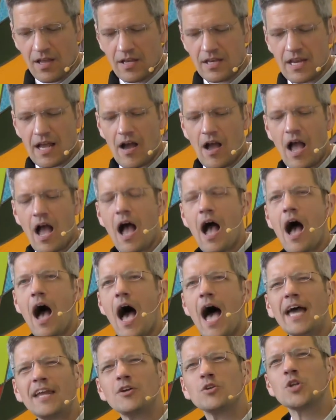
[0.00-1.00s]
Now,
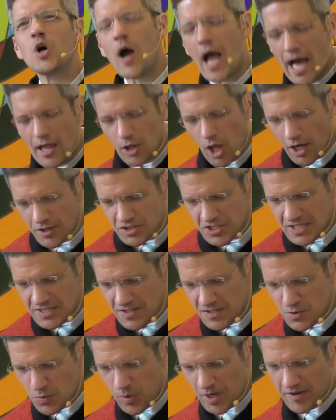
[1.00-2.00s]
I don't know how long
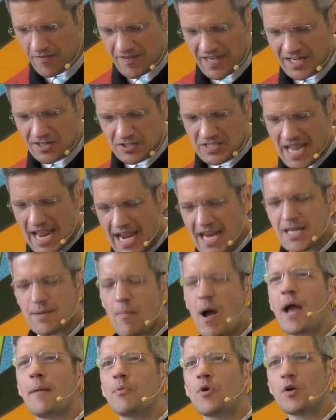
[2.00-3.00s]
Jesus would have entertained
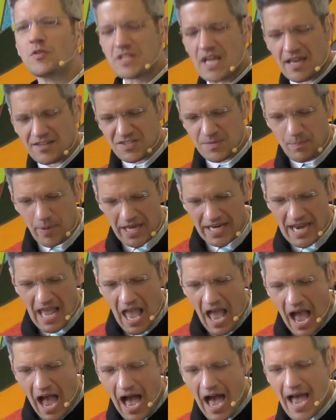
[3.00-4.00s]
my protest, but
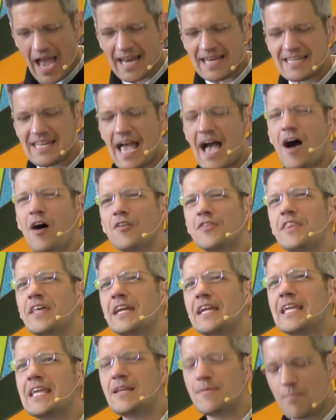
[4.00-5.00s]
I doubt that
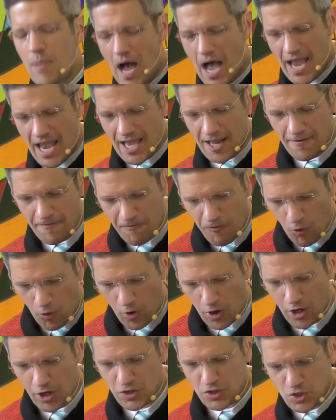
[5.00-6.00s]
he'd buy it
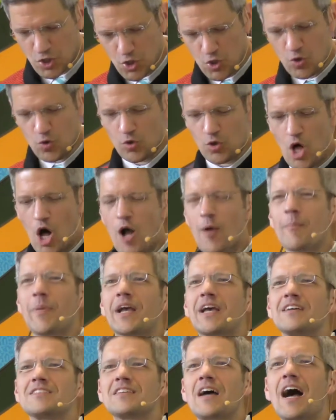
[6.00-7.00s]
for too long,
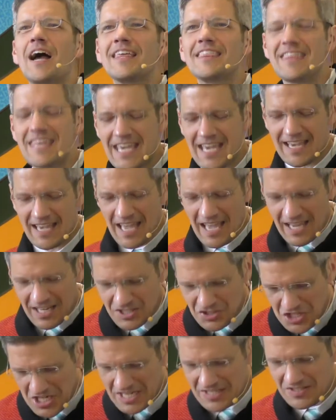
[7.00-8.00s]
because I think
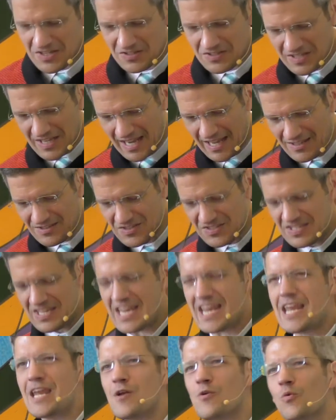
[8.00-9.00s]
Jesus can
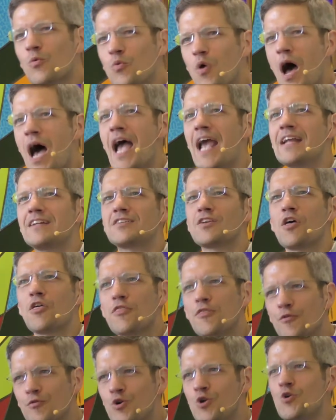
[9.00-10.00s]
see right
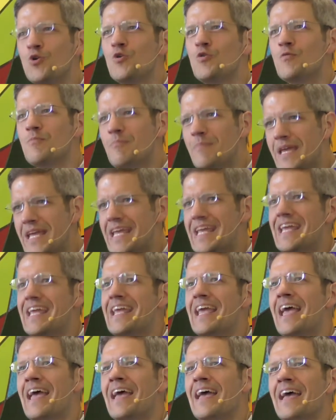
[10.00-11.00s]
through
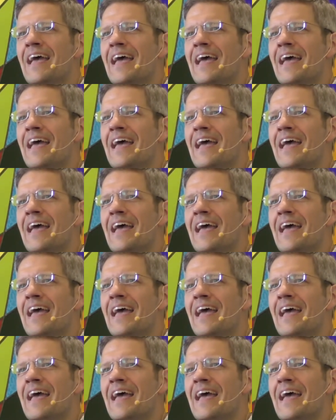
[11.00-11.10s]
me